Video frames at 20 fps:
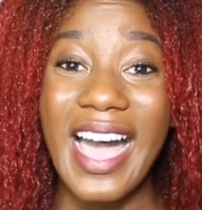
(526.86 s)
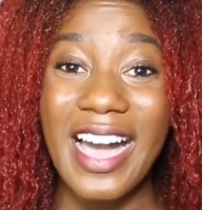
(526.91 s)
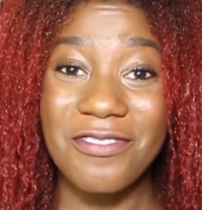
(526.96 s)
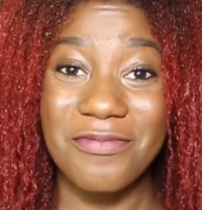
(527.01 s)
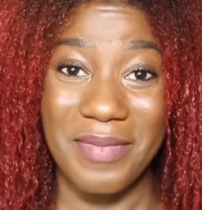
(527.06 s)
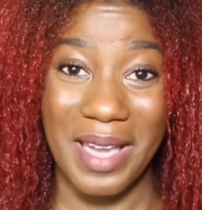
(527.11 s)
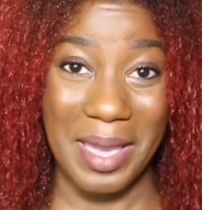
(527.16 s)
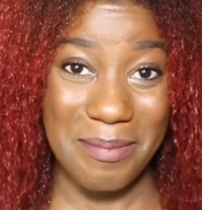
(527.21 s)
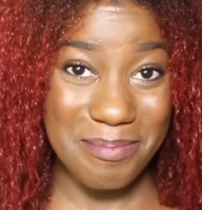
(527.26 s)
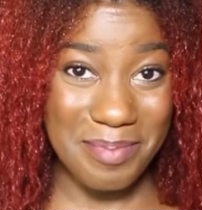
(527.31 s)

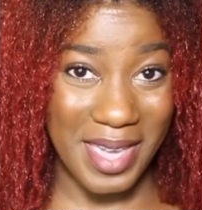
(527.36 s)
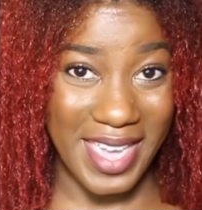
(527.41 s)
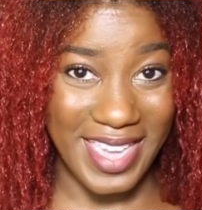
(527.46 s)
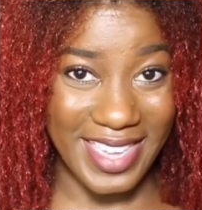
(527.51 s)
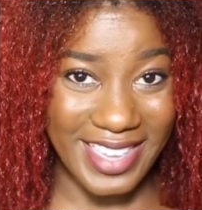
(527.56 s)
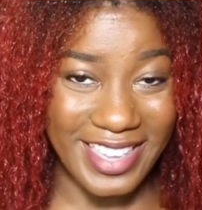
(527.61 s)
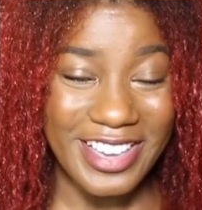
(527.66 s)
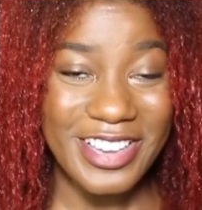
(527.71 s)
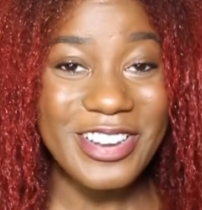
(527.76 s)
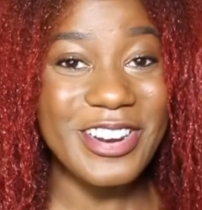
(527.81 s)
have my
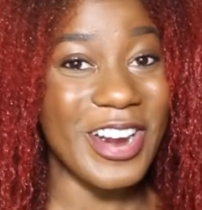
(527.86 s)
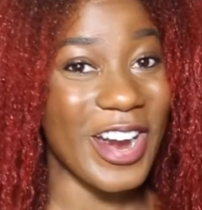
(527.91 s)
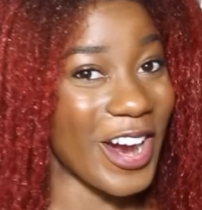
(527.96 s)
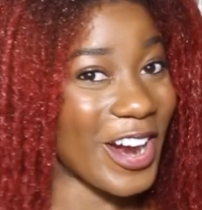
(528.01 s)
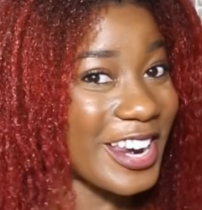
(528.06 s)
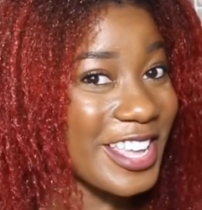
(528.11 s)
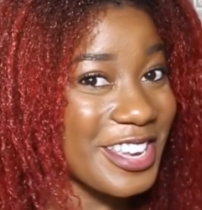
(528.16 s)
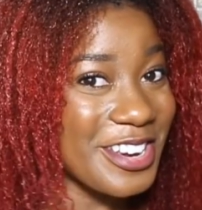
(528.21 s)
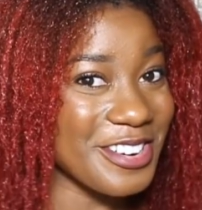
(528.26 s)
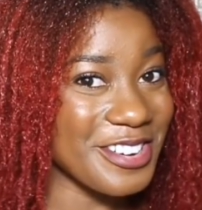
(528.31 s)
pink
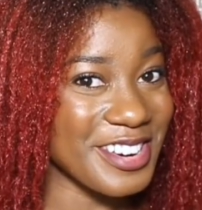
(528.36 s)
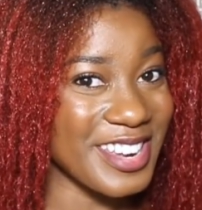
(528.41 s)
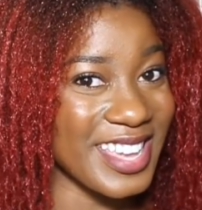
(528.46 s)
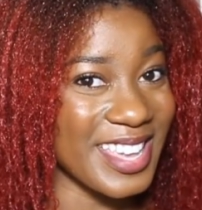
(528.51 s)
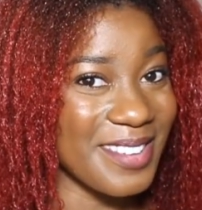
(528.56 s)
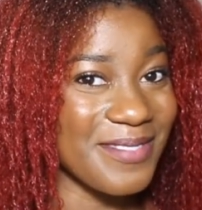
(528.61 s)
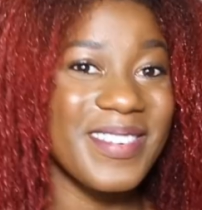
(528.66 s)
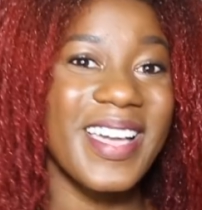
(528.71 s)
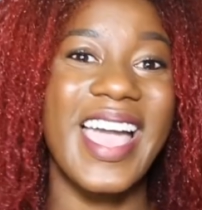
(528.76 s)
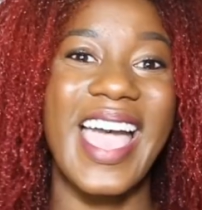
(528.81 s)
curling
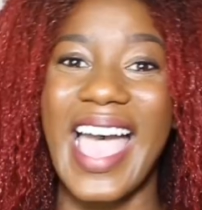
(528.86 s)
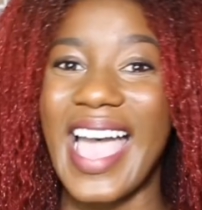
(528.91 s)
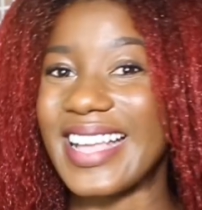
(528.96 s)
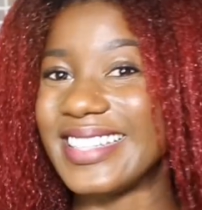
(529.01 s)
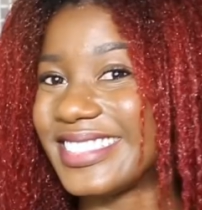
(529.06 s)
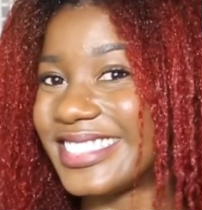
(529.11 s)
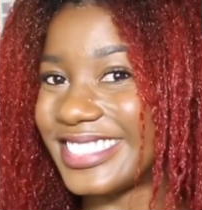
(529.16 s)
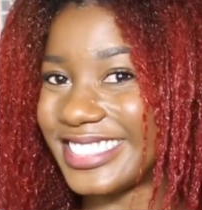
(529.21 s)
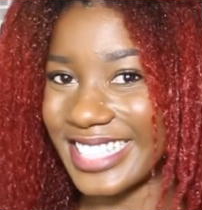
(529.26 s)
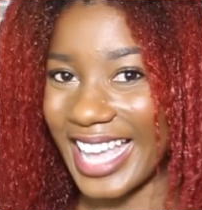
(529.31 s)
cream
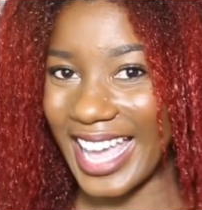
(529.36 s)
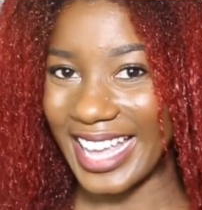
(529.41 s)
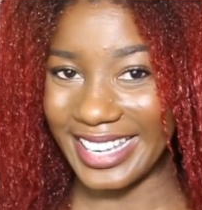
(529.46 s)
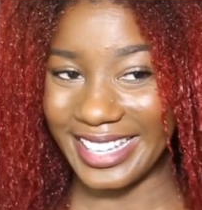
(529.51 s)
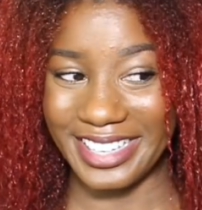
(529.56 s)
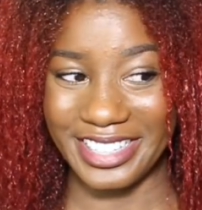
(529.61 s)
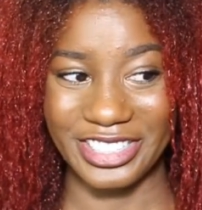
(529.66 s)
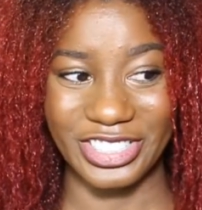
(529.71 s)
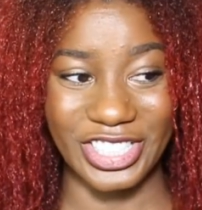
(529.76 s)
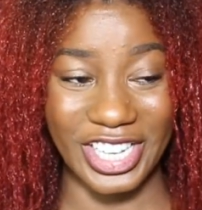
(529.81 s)
and
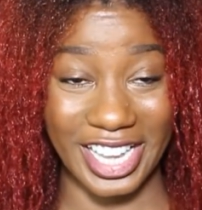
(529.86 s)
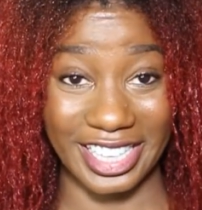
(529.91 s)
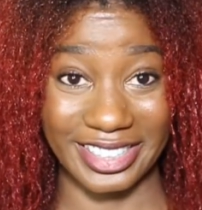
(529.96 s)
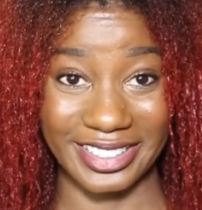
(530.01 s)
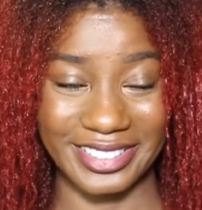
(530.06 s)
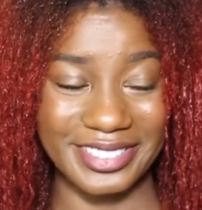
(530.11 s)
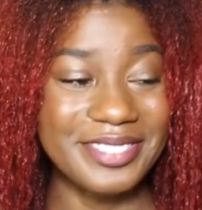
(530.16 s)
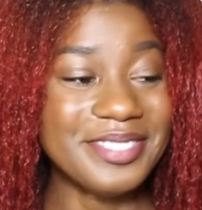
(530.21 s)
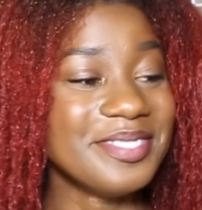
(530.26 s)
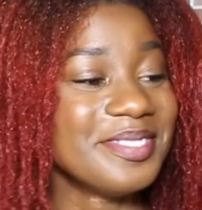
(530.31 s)
styling gel.